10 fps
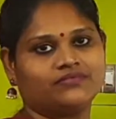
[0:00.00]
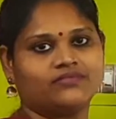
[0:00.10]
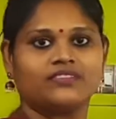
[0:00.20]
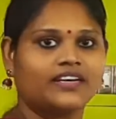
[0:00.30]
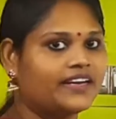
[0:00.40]

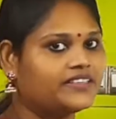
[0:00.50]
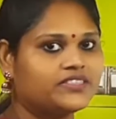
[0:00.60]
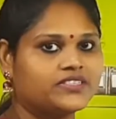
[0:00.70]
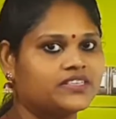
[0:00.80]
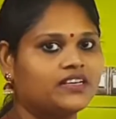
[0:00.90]

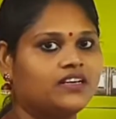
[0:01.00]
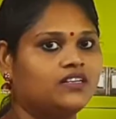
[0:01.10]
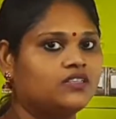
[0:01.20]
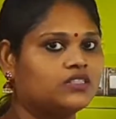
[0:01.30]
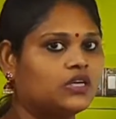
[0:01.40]
Correct?
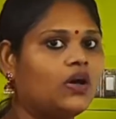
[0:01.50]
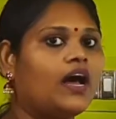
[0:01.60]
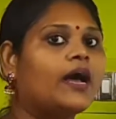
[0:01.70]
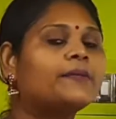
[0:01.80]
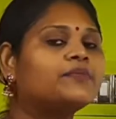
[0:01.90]
So
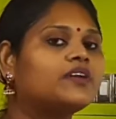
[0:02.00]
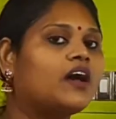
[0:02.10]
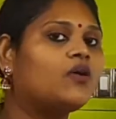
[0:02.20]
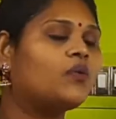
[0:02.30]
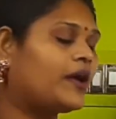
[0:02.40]

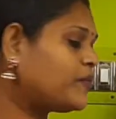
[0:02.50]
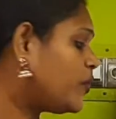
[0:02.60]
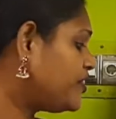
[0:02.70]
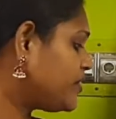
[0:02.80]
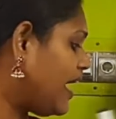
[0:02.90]
I'm
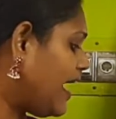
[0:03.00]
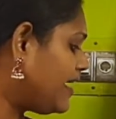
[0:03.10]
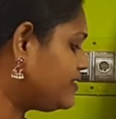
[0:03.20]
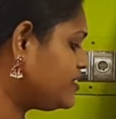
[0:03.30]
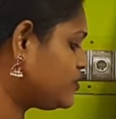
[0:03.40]
going to
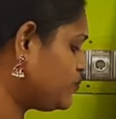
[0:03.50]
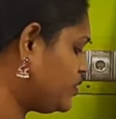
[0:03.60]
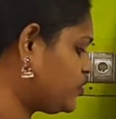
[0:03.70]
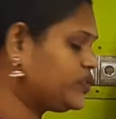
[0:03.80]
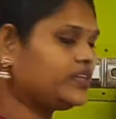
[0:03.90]
add this
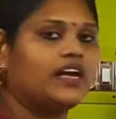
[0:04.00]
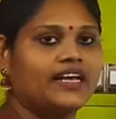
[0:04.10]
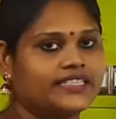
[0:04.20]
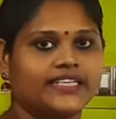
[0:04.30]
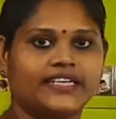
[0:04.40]
which as
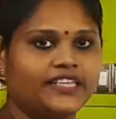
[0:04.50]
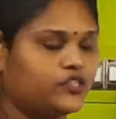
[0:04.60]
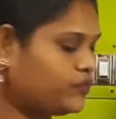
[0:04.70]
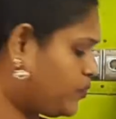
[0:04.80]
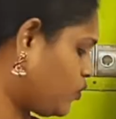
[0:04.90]
a
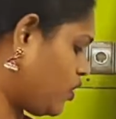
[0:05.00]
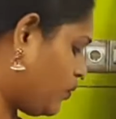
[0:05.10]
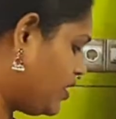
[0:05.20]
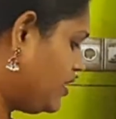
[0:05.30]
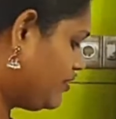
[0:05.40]
relative pronoun.
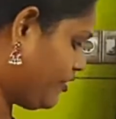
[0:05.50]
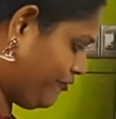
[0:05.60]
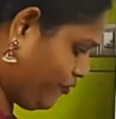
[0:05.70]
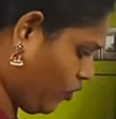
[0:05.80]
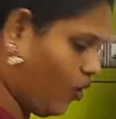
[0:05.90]
The
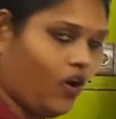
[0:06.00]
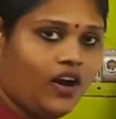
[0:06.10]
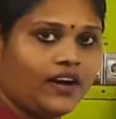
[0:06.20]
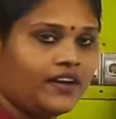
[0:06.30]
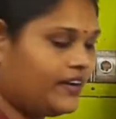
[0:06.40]

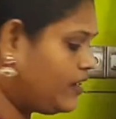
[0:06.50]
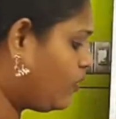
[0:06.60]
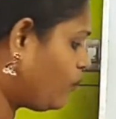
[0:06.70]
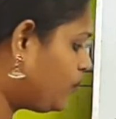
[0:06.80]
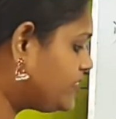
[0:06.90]
fog,
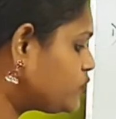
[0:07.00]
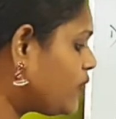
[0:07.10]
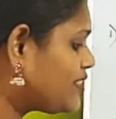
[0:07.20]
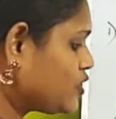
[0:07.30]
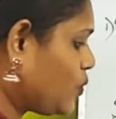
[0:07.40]
which
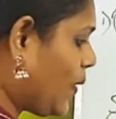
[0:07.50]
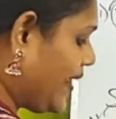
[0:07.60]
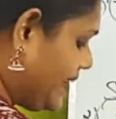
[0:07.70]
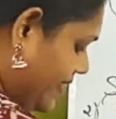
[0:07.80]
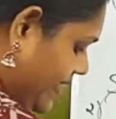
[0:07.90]
was
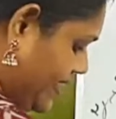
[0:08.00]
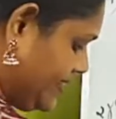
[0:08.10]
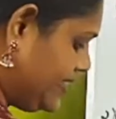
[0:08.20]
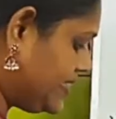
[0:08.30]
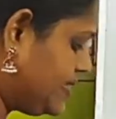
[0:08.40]
quite
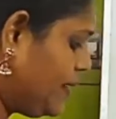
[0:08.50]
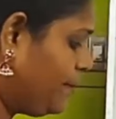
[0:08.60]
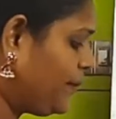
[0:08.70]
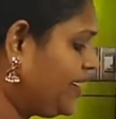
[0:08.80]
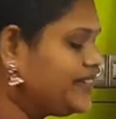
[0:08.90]
dense,
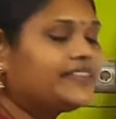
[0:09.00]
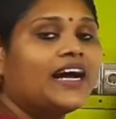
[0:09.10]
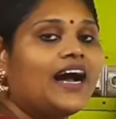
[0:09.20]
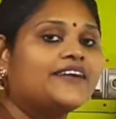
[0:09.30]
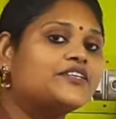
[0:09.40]
made it
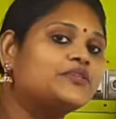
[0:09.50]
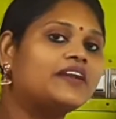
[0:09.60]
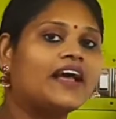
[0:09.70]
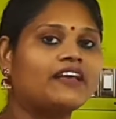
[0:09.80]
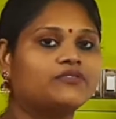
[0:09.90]
hard to drive.